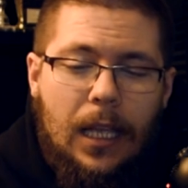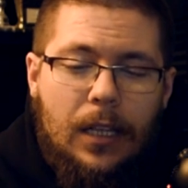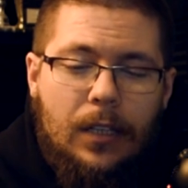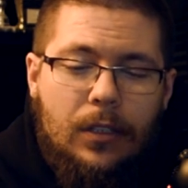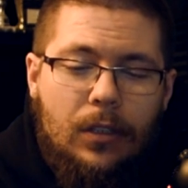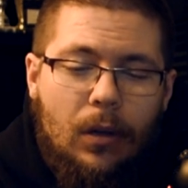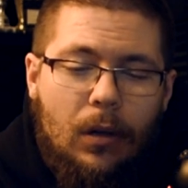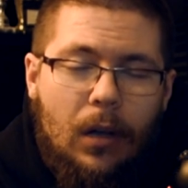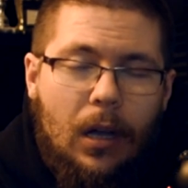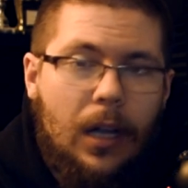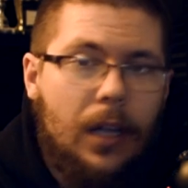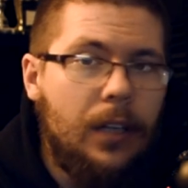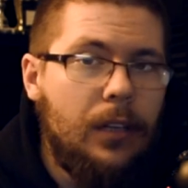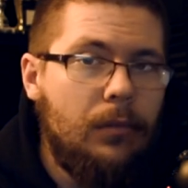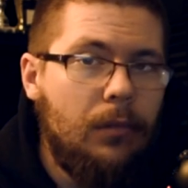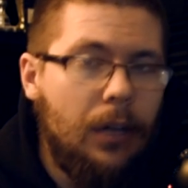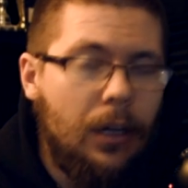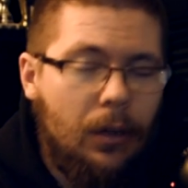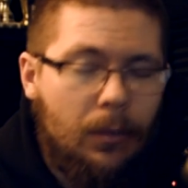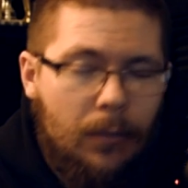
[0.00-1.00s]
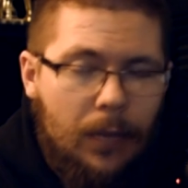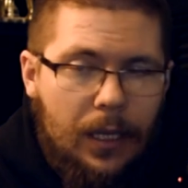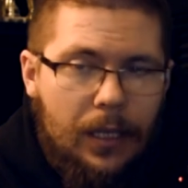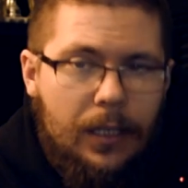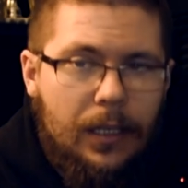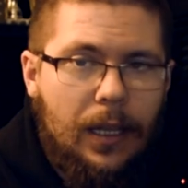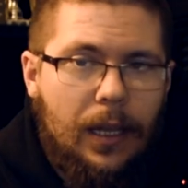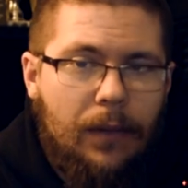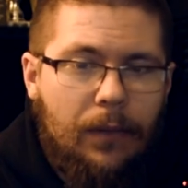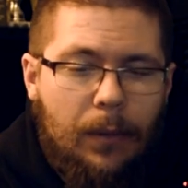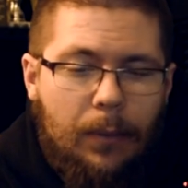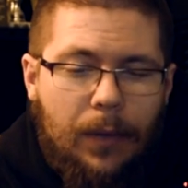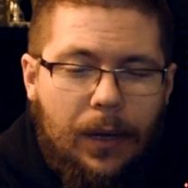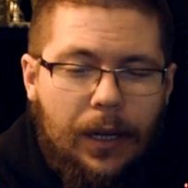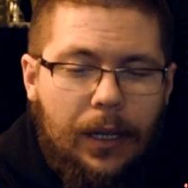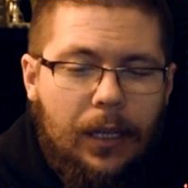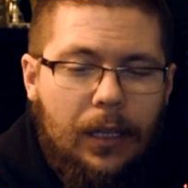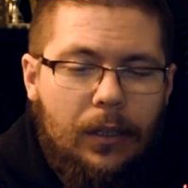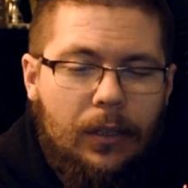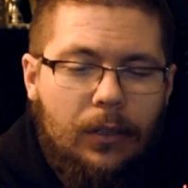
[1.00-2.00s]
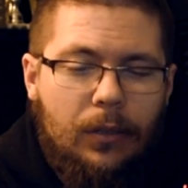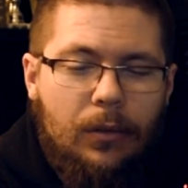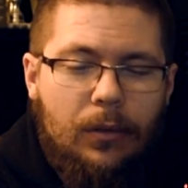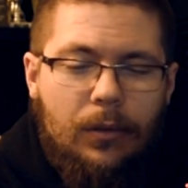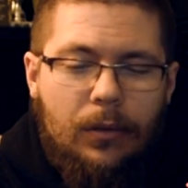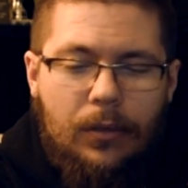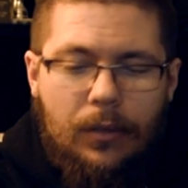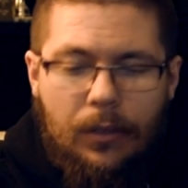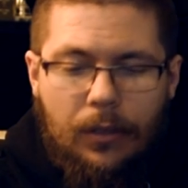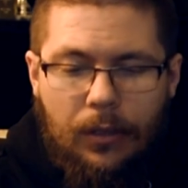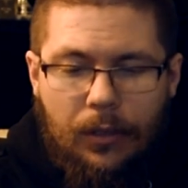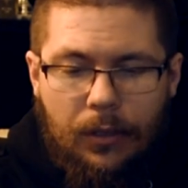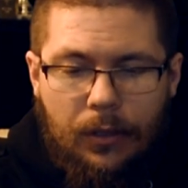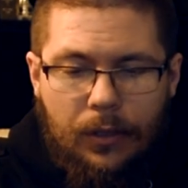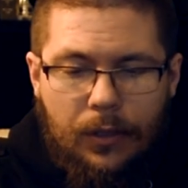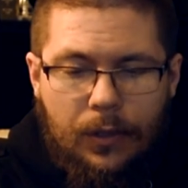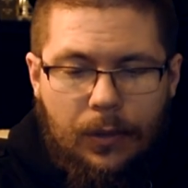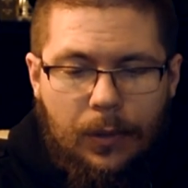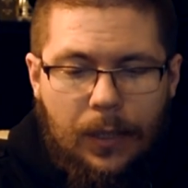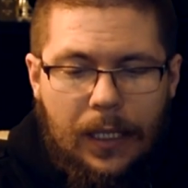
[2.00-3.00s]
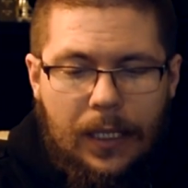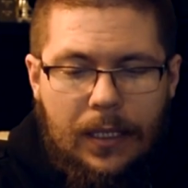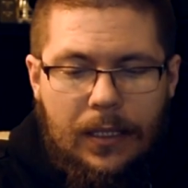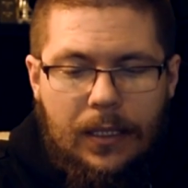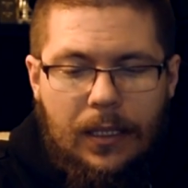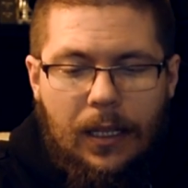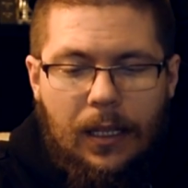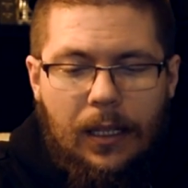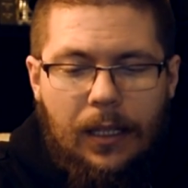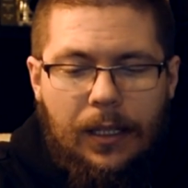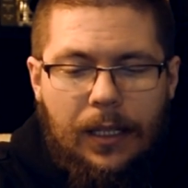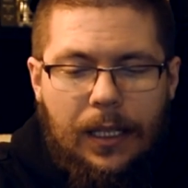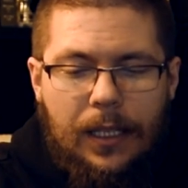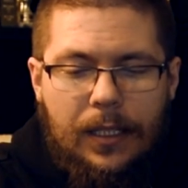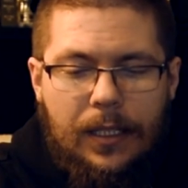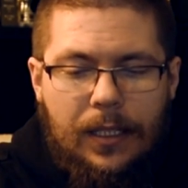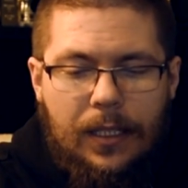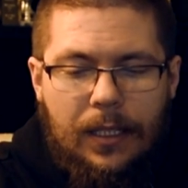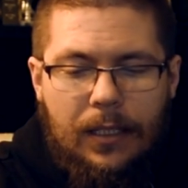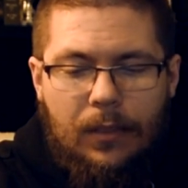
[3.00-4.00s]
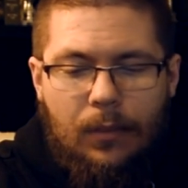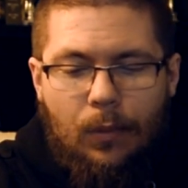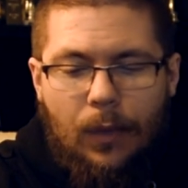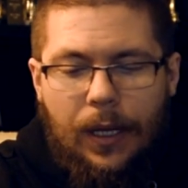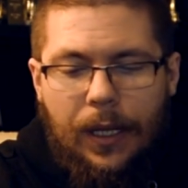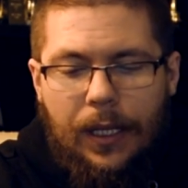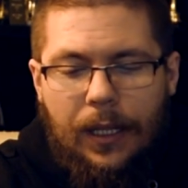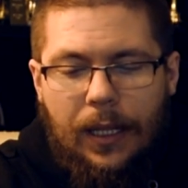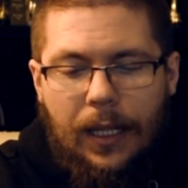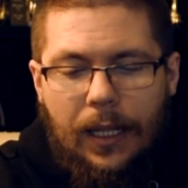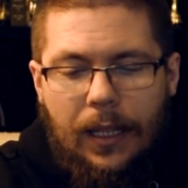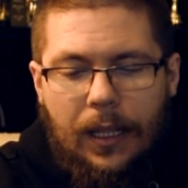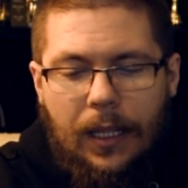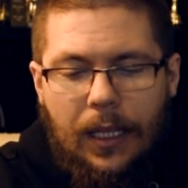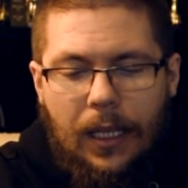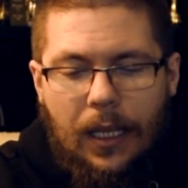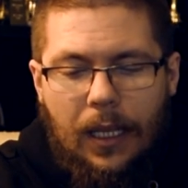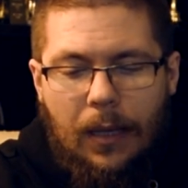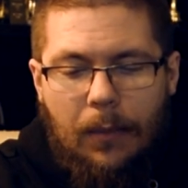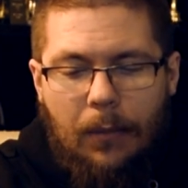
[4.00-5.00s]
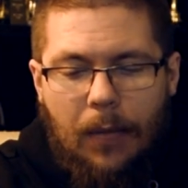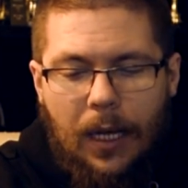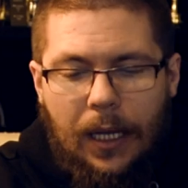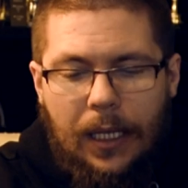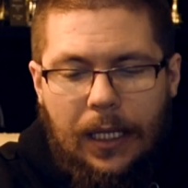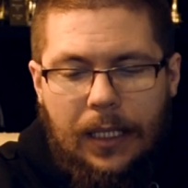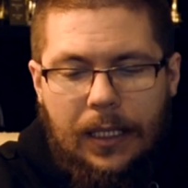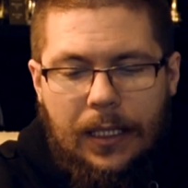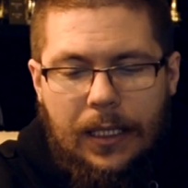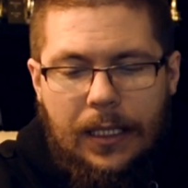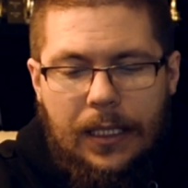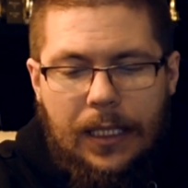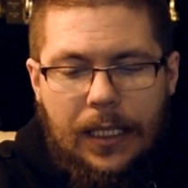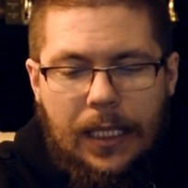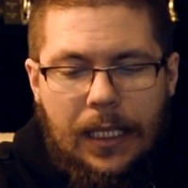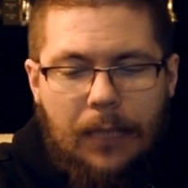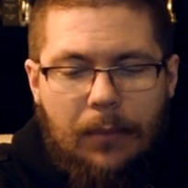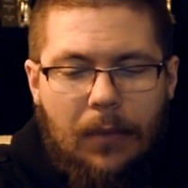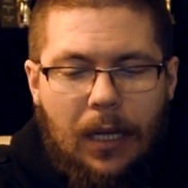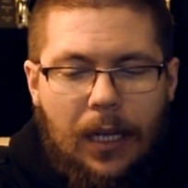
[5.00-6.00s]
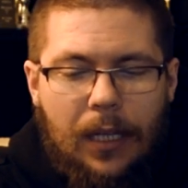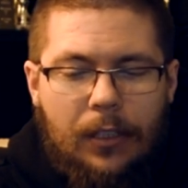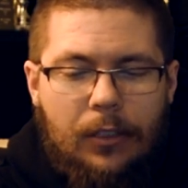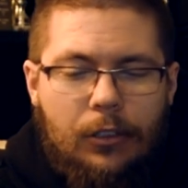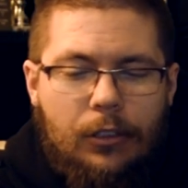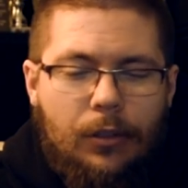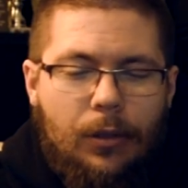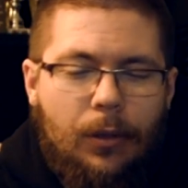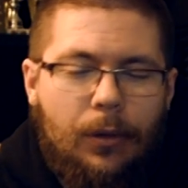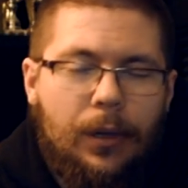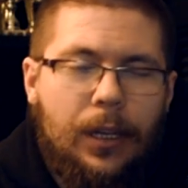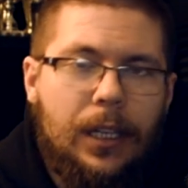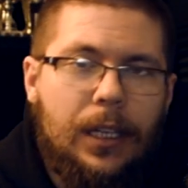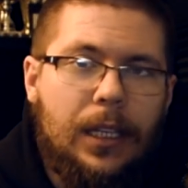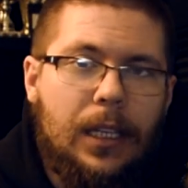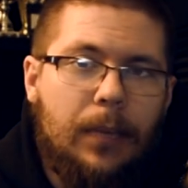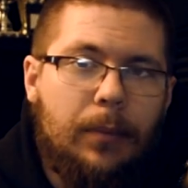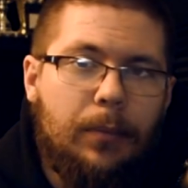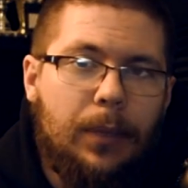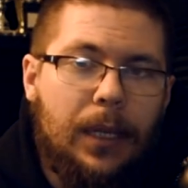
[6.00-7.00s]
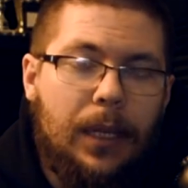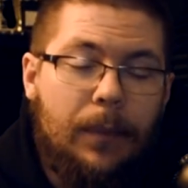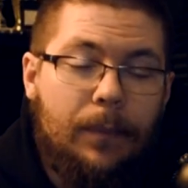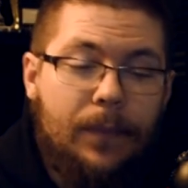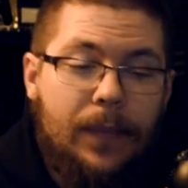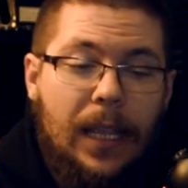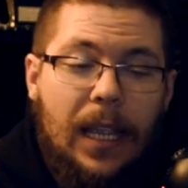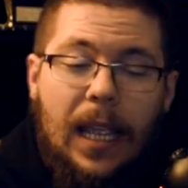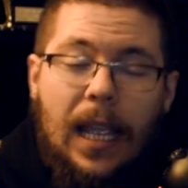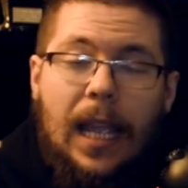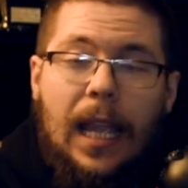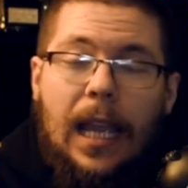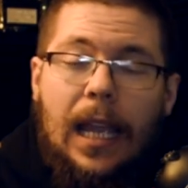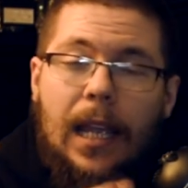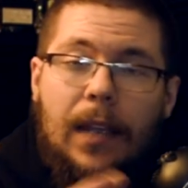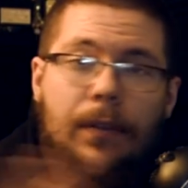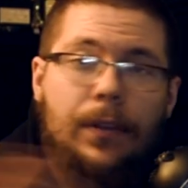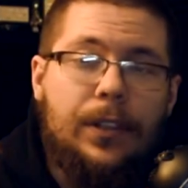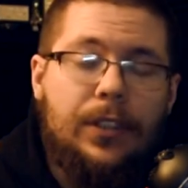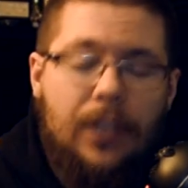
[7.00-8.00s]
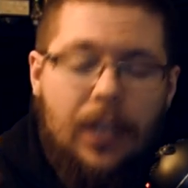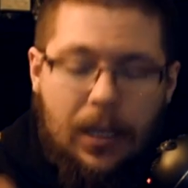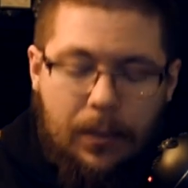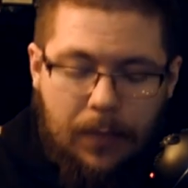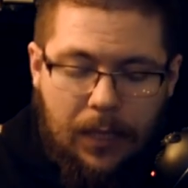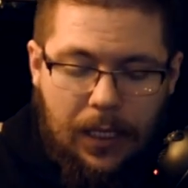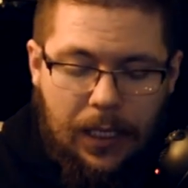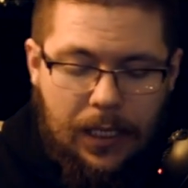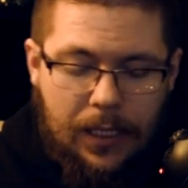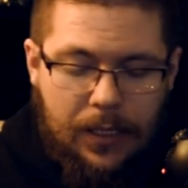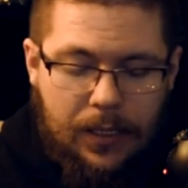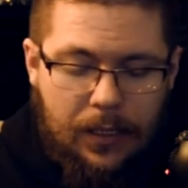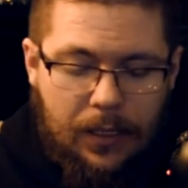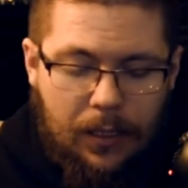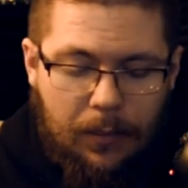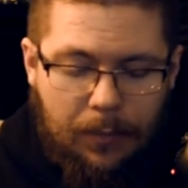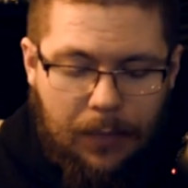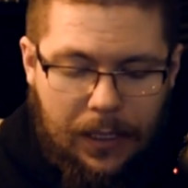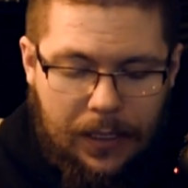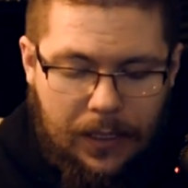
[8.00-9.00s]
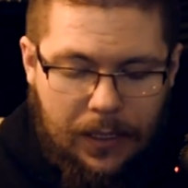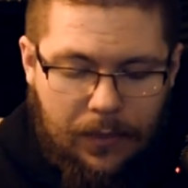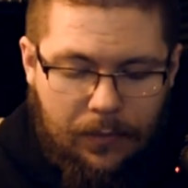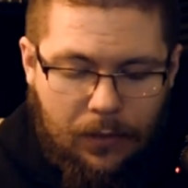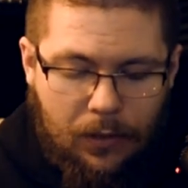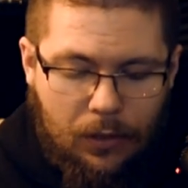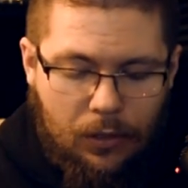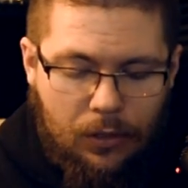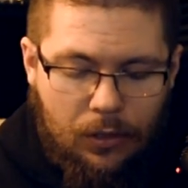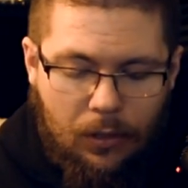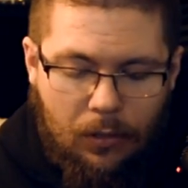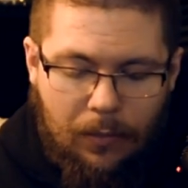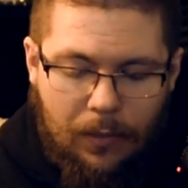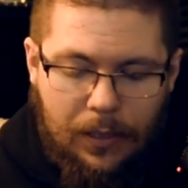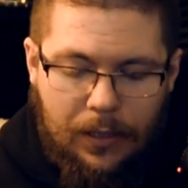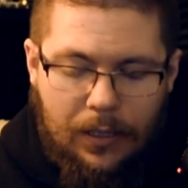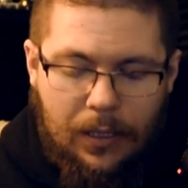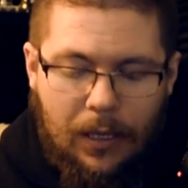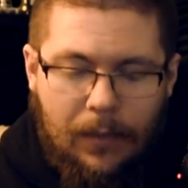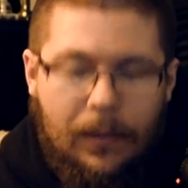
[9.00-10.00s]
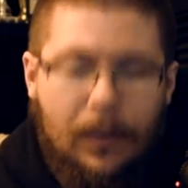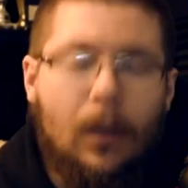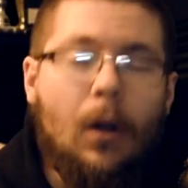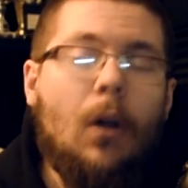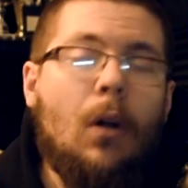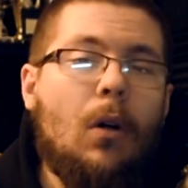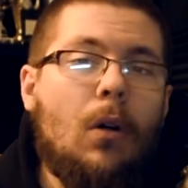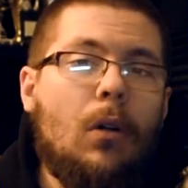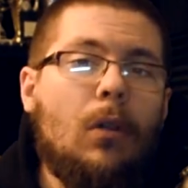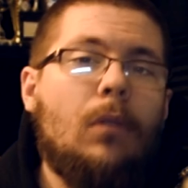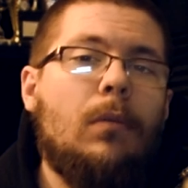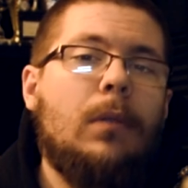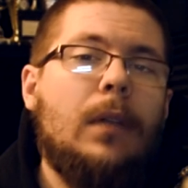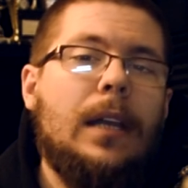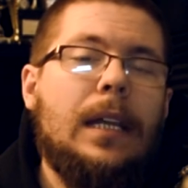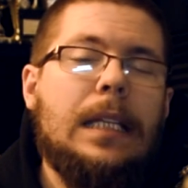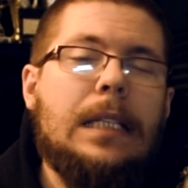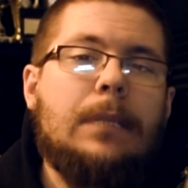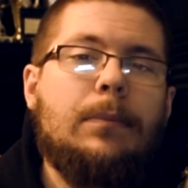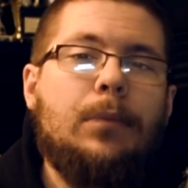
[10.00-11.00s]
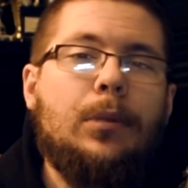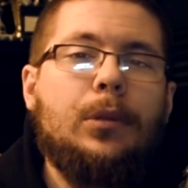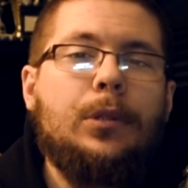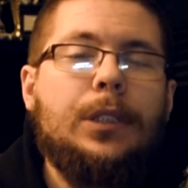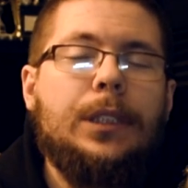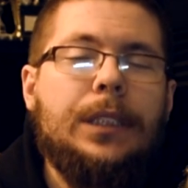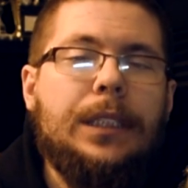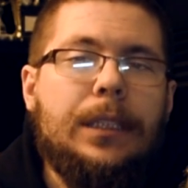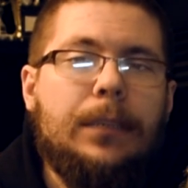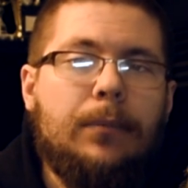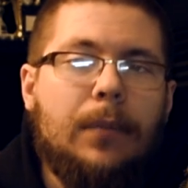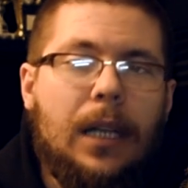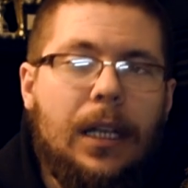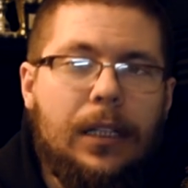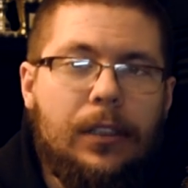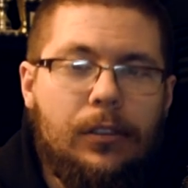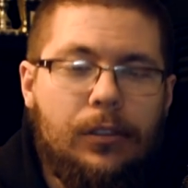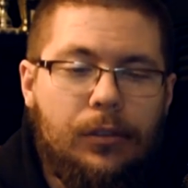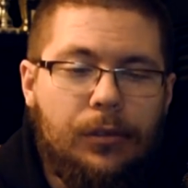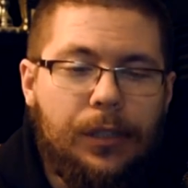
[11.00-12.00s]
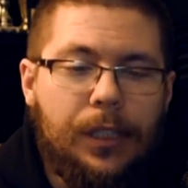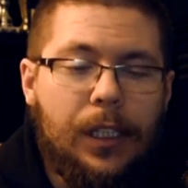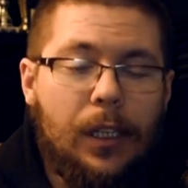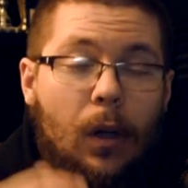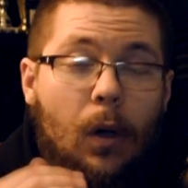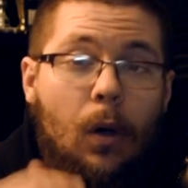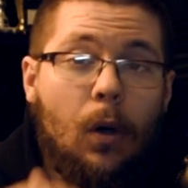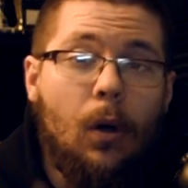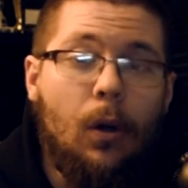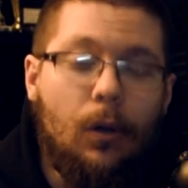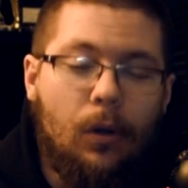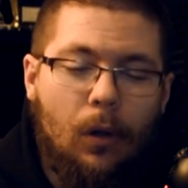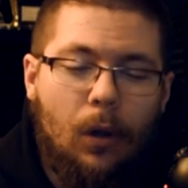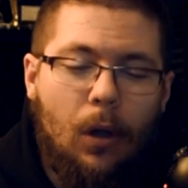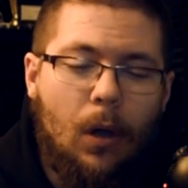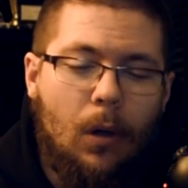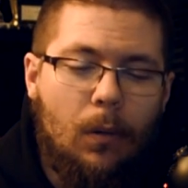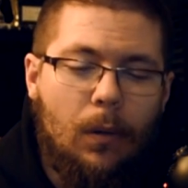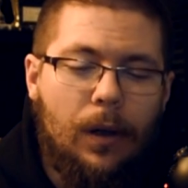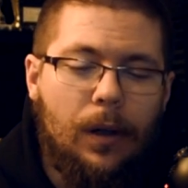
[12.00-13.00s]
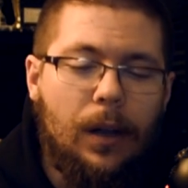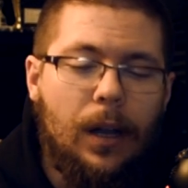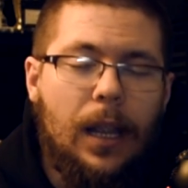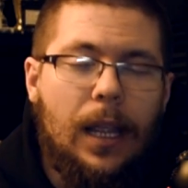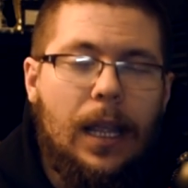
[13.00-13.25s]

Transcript: So I recommend everybody to install this way that it is in -3 dB. Every time I install passive crossovers, I will always put it in -3 or lower,